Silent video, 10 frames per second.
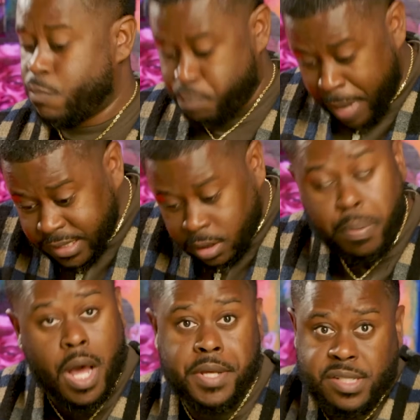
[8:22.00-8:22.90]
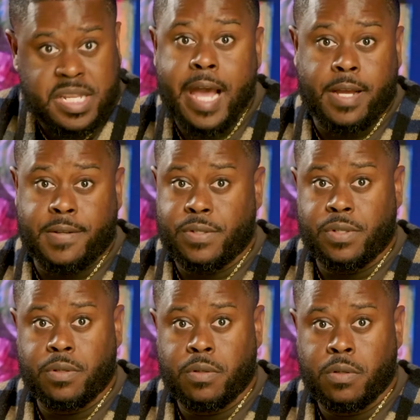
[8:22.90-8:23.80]
Based upon the stats,
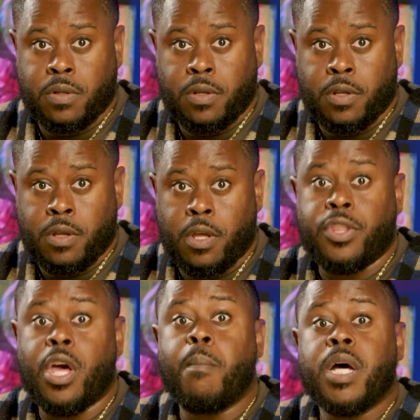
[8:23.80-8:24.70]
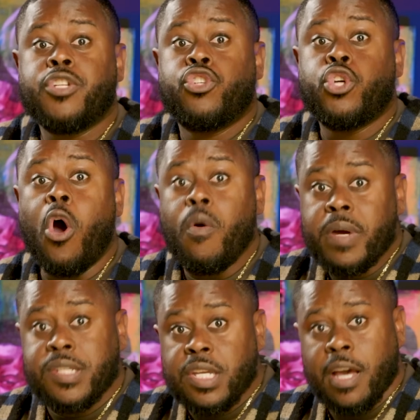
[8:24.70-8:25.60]
the
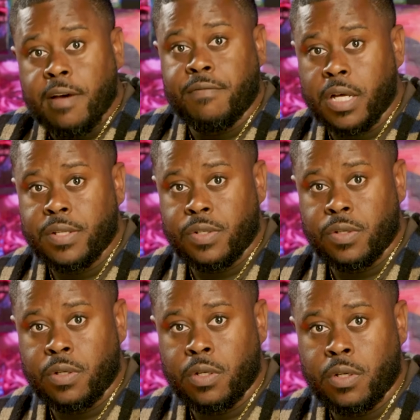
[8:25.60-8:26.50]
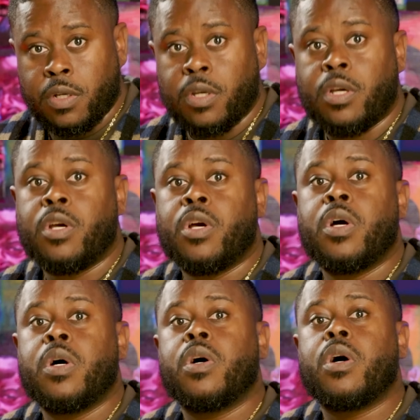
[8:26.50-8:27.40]
majority of us
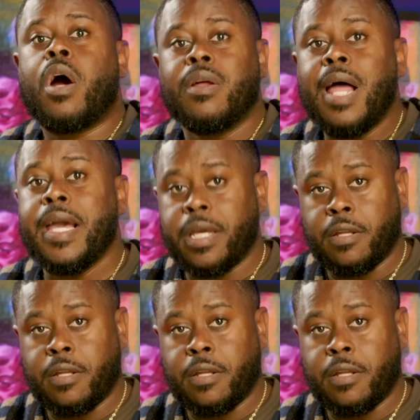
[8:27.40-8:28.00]
are lying.